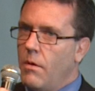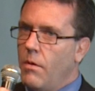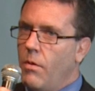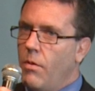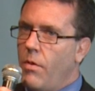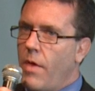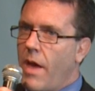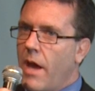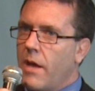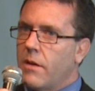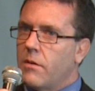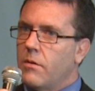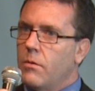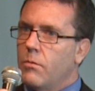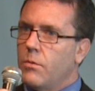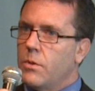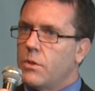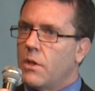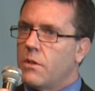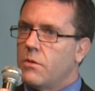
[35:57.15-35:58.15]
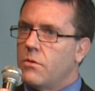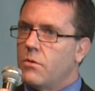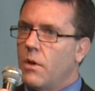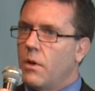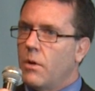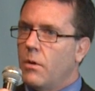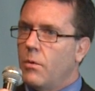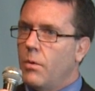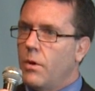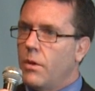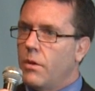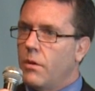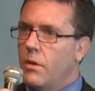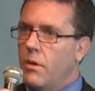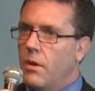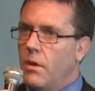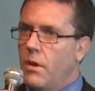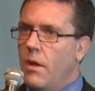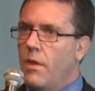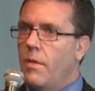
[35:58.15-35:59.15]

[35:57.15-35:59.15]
that which I struggle with